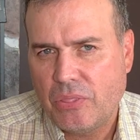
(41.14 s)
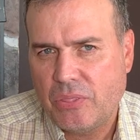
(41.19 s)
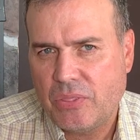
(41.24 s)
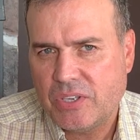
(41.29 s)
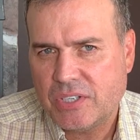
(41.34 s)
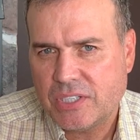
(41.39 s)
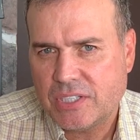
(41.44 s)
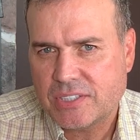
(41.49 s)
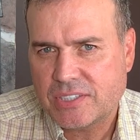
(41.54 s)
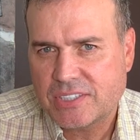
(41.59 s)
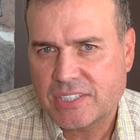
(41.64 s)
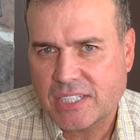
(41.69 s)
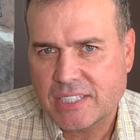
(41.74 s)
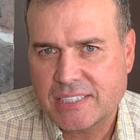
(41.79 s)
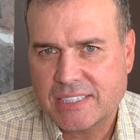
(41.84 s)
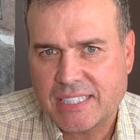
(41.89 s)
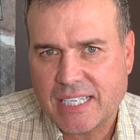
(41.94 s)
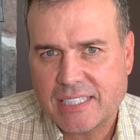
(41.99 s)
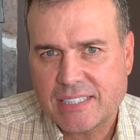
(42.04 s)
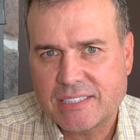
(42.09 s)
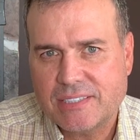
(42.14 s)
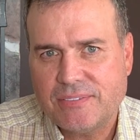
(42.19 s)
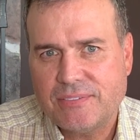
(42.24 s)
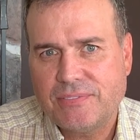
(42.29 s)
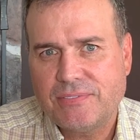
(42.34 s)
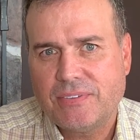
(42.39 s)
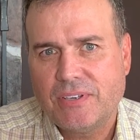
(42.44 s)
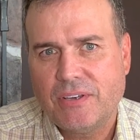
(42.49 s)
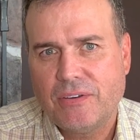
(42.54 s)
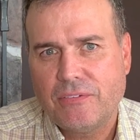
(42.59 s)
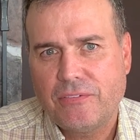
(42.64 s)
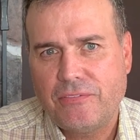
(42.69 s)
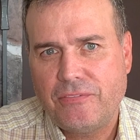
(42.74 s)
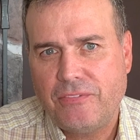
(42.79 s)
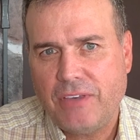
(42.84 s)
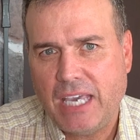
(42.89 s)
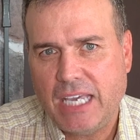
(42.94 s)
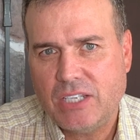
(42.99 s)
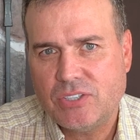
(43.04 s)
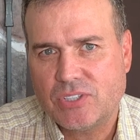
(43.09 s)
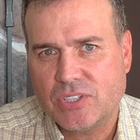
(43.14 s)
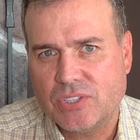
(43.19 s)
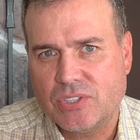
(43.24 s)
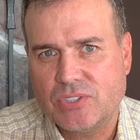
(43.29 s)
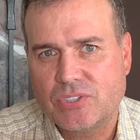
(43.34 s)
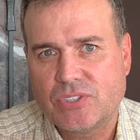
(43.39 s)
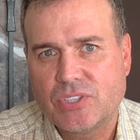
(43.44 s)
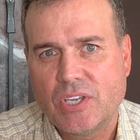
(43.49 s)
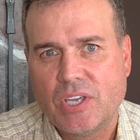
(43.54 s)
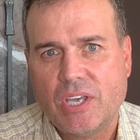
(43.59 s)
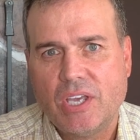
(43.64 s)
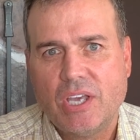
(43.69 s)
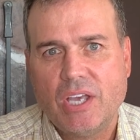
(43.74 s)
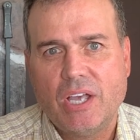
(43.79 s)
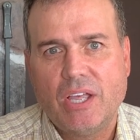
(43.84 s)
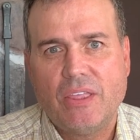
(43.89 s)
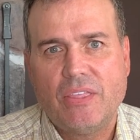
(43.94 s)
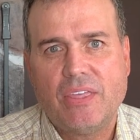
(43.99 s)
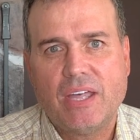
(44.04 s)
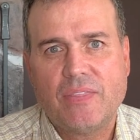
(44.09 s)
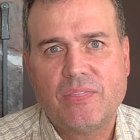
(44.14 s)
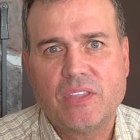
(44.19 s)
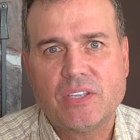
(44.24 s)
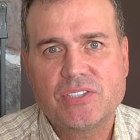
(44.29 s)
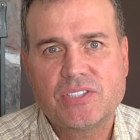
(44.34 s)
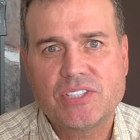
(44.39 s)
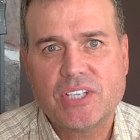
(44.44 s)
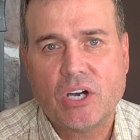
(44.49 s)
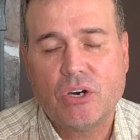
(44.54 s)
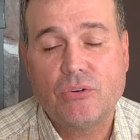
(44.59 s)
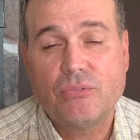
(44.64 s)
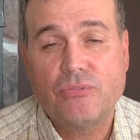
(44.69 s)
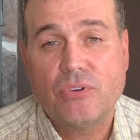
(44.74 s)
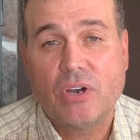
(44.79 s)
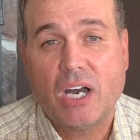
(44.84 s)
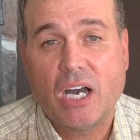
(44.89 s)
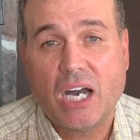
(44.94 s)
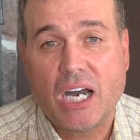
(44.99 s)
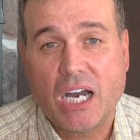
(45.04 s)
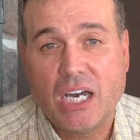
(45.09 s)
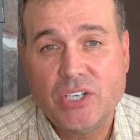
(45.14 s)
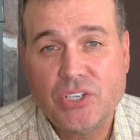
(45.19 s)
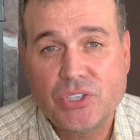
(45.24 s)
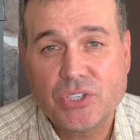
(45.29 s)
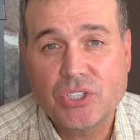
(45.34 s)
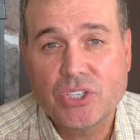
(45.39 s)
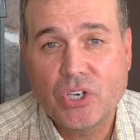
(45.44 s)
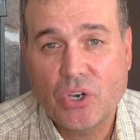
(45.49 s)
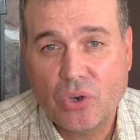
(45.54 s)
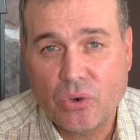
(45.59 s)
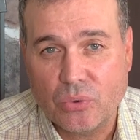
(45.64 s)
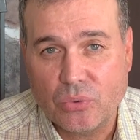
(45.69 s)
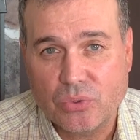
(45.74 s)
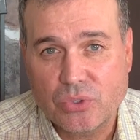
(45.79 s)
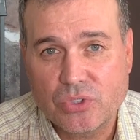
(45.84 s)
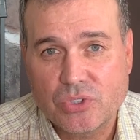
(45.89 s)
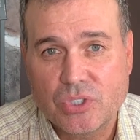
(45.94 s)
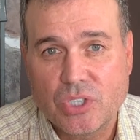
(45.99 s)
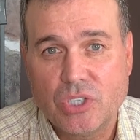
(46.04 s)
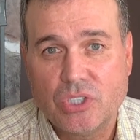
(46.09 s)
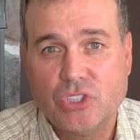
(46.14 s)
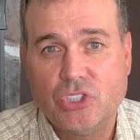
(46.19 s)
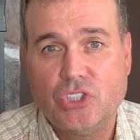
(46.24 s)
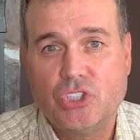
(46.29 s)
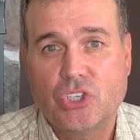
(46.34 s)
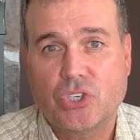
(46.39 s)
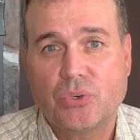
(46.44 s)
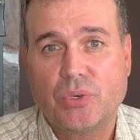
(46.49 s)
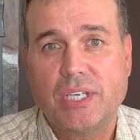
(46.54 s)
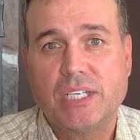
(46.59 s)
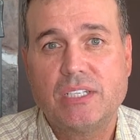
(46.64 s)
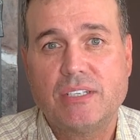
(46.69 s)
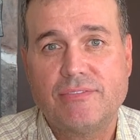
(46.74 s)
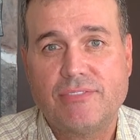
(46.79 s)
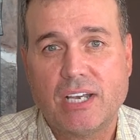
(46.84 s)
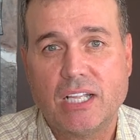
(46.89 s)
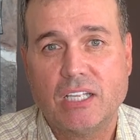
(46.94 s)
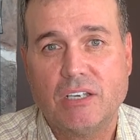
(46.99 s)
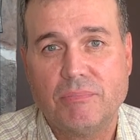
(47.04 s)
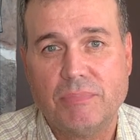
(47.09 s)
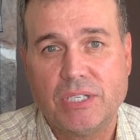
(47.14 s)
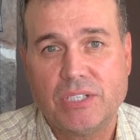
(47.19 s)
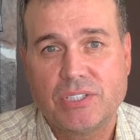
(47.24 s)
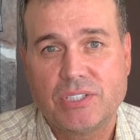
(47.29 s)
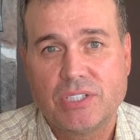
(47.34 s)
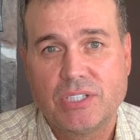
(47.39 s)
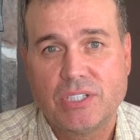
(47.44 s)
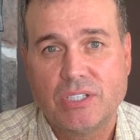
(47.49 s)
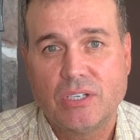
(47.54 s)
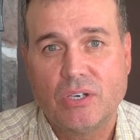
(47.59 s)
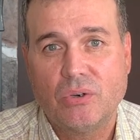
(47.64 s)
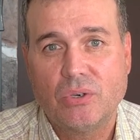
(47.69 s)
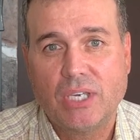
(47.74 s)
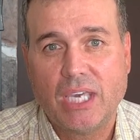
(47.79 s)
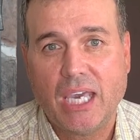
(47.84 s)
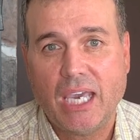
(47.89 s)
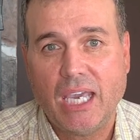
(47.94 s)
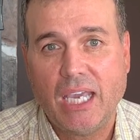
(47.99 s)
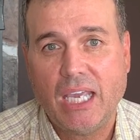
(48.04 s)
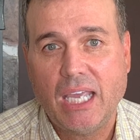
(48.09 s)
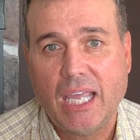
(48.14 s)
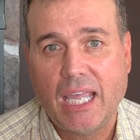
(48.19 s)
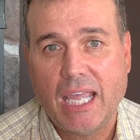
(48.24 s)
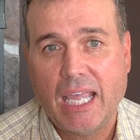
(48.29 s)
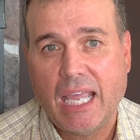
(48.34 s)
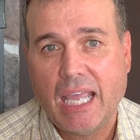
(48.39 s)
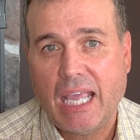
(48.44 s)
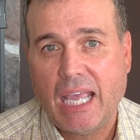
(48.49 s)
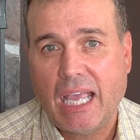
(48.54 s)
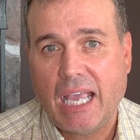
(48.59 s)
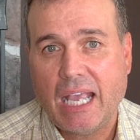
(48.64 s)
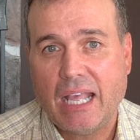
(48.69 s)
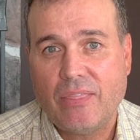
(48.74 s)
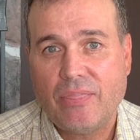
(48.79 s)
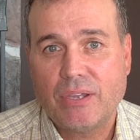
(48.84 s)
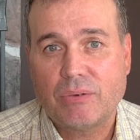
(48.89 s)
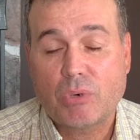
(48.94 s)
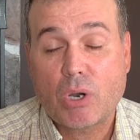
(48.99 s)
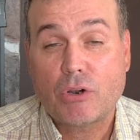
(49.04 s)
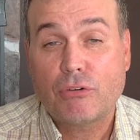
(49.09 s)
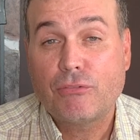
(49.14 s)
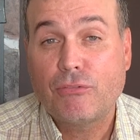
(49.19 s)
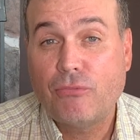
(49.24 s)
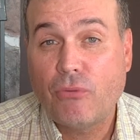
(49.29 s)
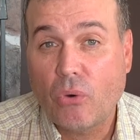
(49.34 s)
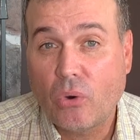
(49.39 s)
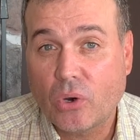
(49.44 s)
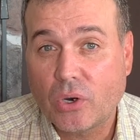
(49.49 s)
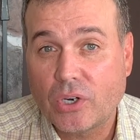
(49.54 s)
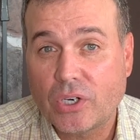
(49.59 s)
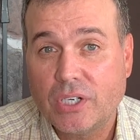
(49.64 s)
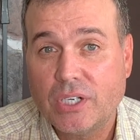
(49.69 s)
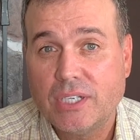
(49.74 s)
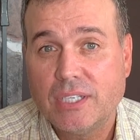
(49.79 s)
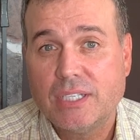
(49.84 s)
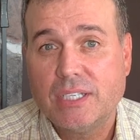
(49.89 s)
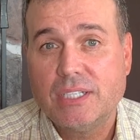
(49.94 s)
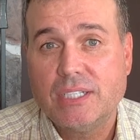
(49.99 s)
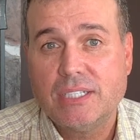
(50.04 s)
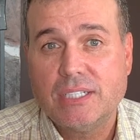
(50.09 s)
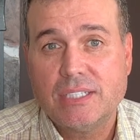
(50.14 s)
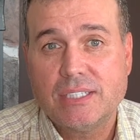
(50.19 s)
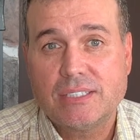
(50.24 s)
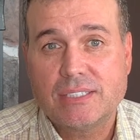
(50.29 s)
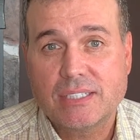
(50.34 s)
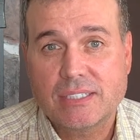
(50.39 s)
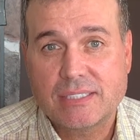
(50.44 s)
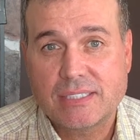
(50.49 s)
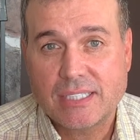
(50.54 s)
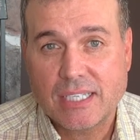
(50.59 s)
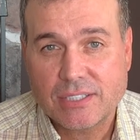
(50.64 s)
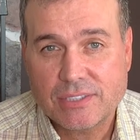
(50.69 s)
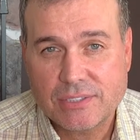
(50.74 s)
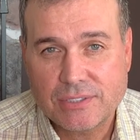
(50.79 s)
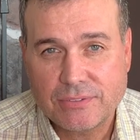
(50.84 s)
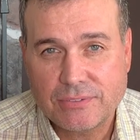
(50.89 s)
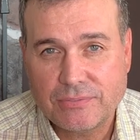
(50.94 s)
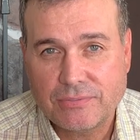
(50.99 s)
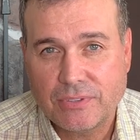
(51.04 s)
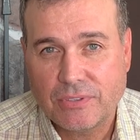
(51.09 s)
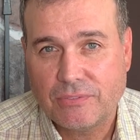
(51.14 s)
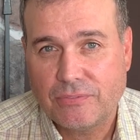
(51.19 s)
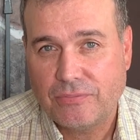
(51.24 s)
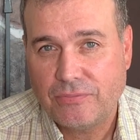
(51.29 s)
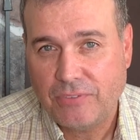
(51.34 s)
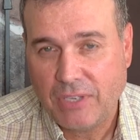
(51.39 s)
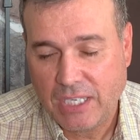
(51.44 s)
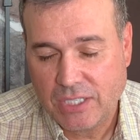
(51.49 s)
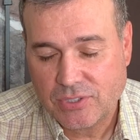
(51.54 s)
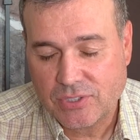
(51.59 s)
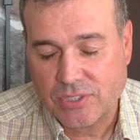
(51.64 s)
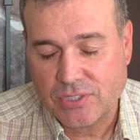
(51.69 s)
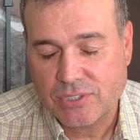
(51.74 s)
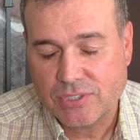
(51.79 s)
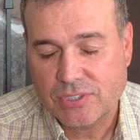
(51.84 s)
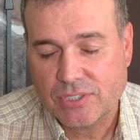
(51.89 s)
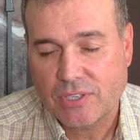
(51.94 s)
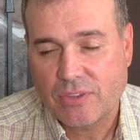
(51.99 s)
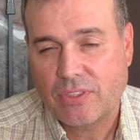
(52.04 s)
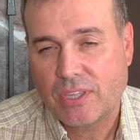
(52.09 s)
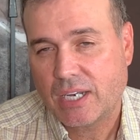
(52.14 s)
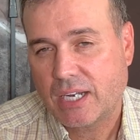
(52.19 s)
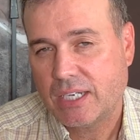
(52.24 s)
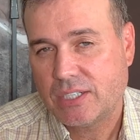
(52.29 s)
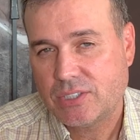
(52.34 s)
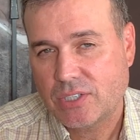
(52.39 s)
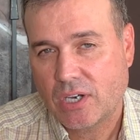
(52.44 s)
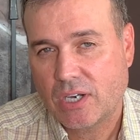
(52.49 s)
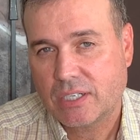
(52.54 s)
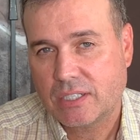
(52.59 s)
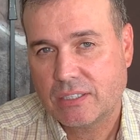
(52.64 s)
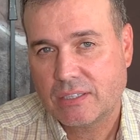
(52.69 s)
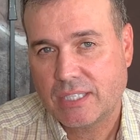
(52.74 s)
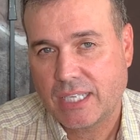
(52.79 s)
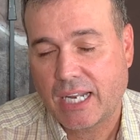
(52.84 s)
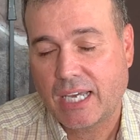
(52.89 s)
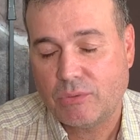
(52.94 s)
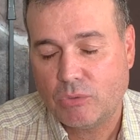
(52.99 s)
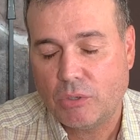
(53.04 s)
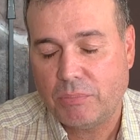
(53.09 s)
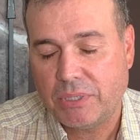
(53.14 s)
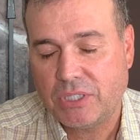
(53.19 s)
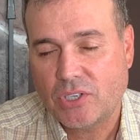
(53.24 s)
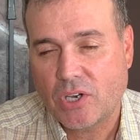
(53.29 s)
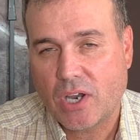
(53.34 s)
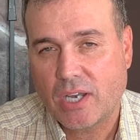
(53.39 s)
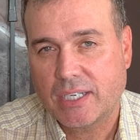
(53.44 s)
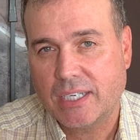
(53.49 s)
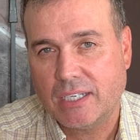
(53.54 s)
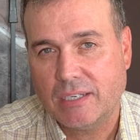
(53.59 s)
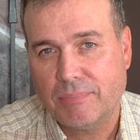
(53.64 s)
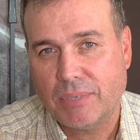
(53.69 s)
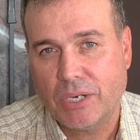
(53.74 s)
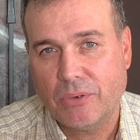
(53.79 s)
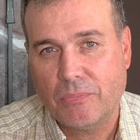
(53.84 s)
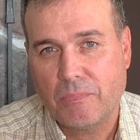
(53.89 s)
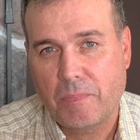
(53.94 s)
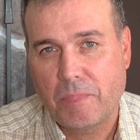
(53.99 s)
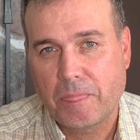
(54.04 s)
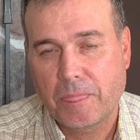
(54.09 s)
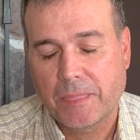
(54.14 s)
the successive phases that the self undergoes during development, okay? And there are 4 successive phases that I will be talking about.